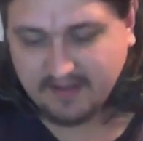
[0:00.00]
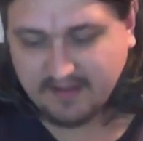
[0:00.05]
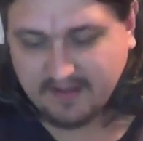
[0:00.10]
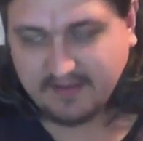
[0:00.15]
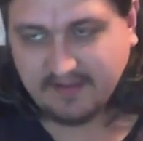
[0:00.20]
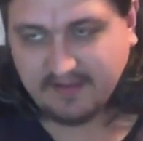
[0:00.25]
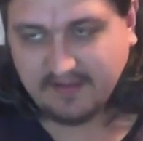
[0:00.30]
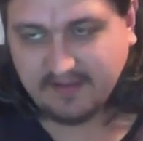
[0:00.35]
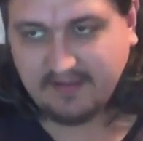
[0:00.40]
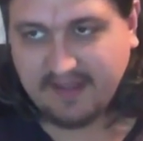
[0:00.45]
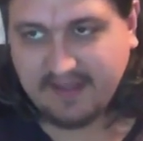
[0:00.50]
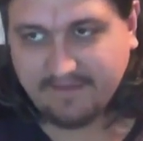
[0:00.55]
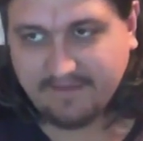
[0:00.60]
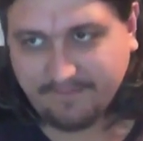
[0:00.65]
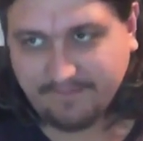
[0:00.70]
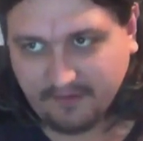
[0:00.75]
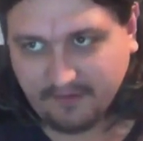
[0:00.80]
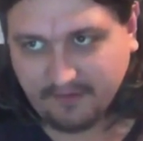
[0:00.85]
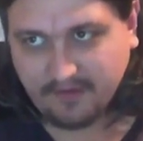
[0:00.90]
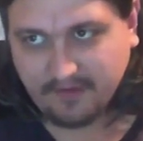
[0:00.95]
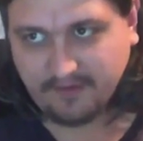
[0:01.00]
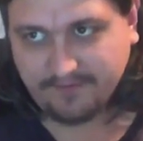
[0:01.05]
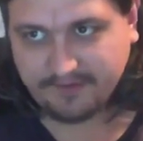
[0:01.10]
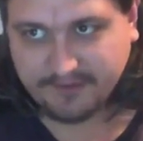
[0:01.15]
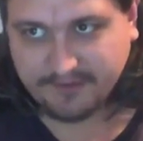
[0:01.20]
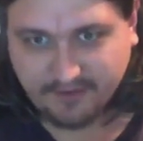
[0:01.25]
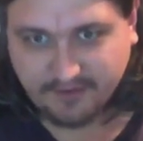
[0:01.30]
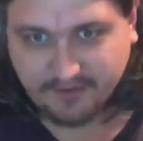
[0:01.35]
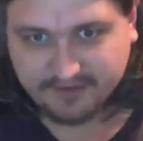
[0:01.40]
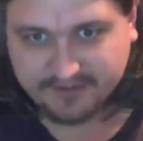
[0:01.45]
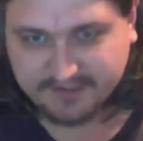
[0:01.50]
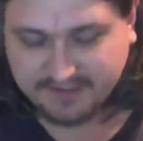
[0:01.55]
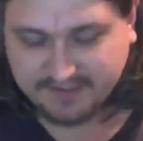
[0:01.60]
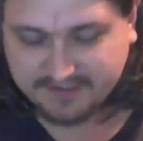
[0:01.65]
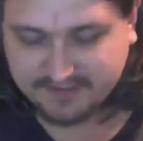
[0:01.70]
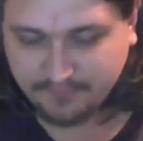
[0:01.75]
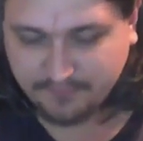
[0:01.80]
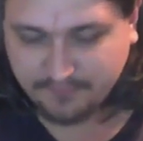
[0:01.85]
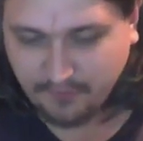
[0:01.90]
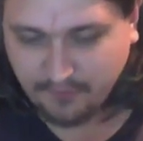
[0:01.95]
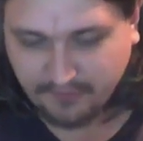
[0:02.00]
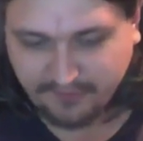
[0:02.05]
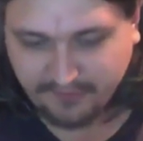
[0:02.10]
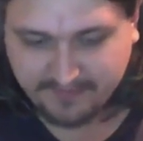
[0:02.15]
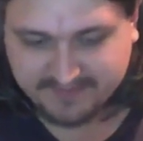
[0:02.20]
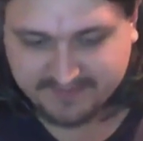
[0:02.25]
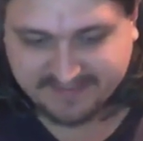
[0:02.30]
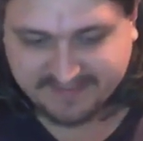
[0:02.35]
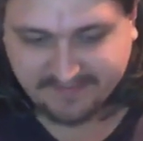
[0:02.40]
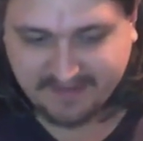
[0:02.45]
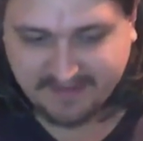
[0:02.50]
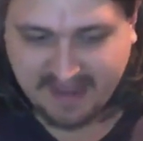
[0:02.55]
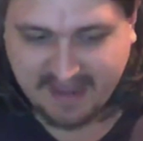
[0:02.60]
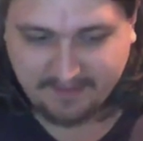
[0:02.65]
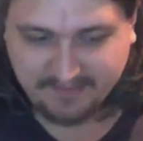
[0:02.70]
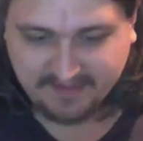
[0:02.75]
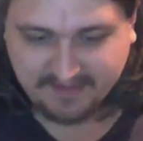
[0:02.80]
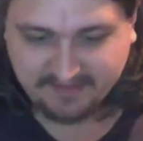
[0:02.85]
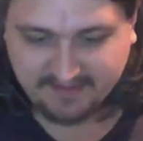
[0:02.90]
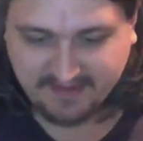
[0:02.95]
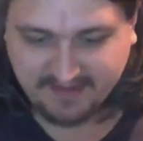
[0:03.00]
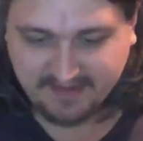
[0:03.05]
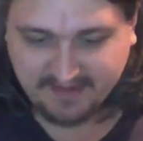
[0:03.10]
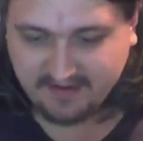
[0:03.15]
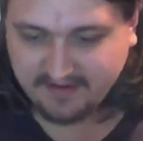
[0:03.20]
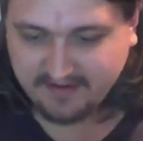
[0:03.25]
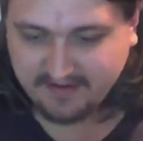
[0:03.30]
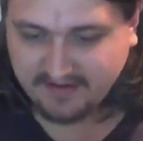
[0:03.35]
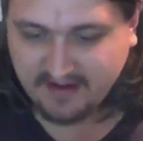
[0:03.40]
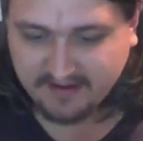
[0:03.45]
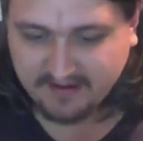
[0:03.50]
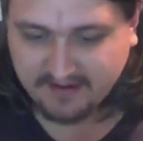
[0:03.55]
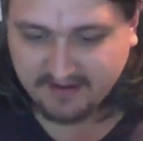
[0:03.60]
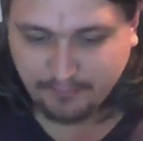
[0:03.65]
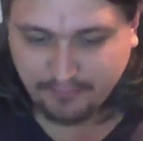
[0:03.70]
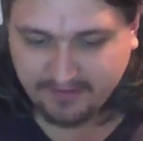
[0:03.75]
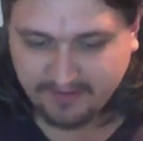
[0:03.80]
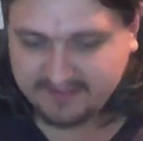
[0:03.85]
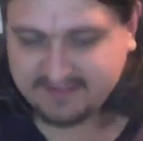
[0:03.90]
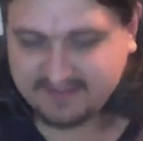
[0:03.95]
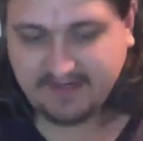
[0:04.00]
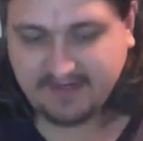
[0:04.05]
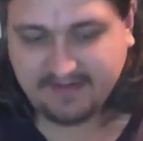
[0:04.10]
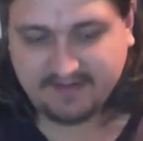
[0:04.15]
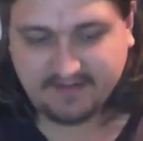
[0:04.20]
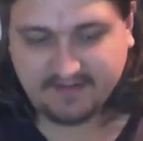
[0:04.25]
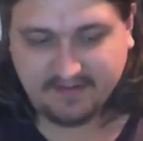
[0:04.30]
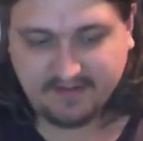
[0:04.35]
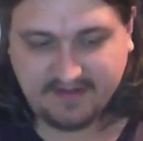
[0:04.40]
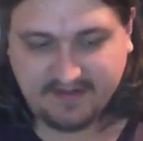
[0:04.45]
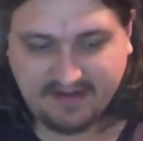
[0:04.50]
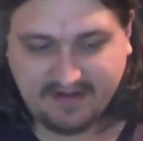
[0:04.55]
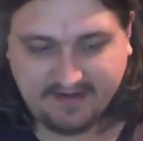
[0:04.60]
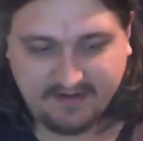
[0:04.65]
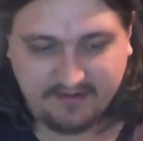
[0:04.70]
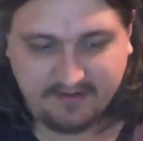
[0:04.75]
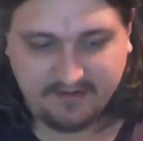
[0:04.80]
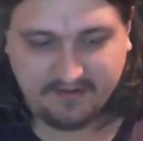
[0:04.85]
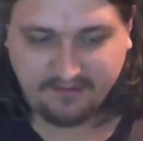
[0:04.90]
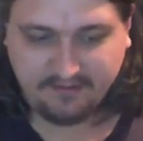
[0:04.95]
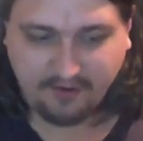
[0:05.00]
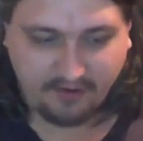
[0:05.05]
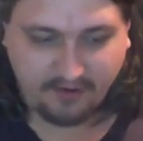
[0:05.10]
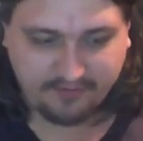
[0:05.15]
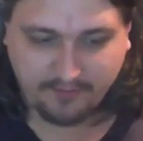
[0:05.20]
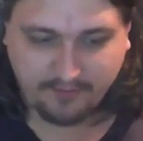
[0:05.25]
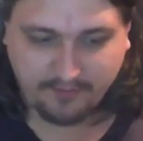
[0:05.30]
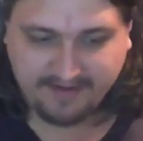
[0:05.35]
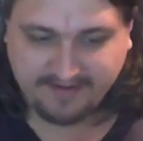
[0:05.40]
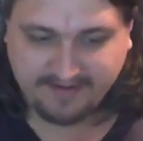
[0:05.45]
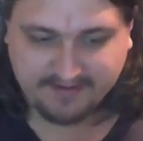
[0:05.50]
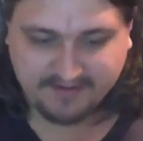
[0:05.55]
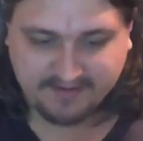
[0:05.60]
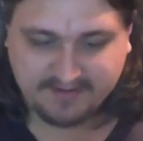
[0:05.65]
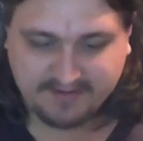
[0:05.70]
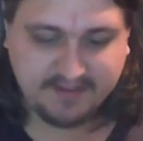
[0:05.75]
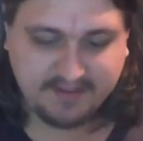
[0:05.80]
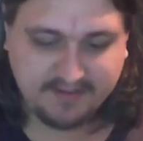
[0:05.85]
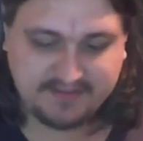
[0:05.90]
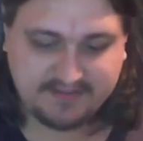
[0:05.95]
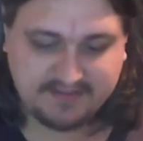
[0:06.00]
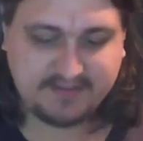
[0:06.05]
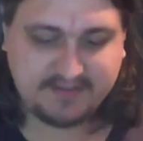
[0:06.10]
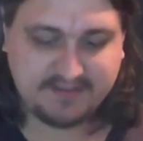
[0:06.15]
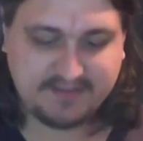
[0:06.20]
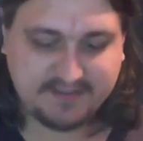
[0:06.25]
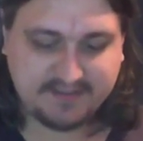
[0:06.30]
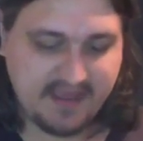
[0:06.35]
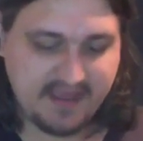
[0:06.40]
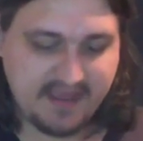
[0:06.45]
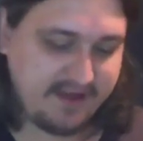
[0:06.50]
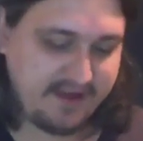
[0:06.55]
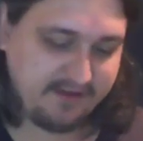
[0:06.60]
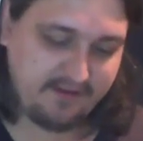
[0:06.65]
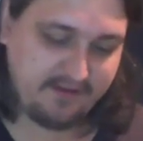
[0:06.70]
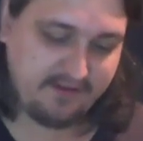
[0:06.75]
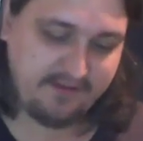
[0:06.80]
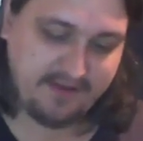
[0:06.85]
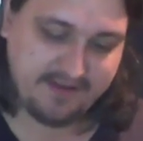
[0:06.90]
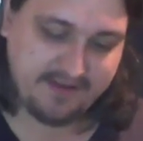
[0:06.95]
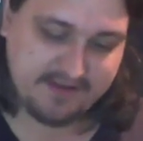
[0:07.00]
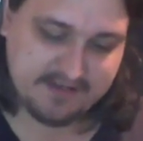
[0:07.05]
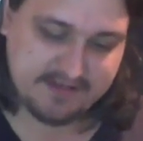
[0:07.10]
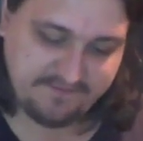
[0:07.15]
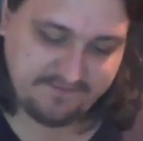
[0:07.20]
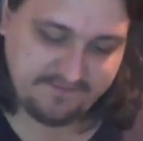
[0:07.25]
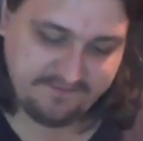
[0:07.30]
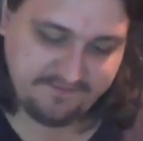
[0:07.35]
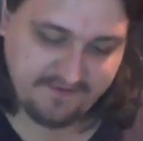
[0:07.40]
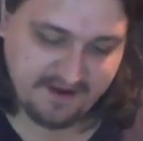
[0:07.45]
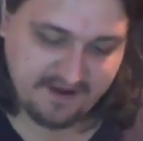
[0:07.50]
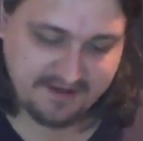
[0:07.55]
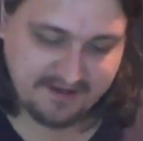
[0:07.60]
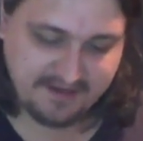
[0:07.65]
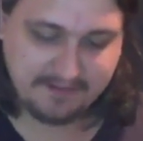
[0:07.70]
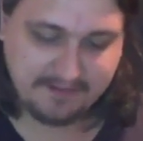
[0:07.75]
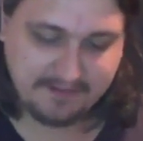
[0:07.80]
the level of atrocities and war crimes that were happening there in an unprecedented and not repeated since scale. That is fucking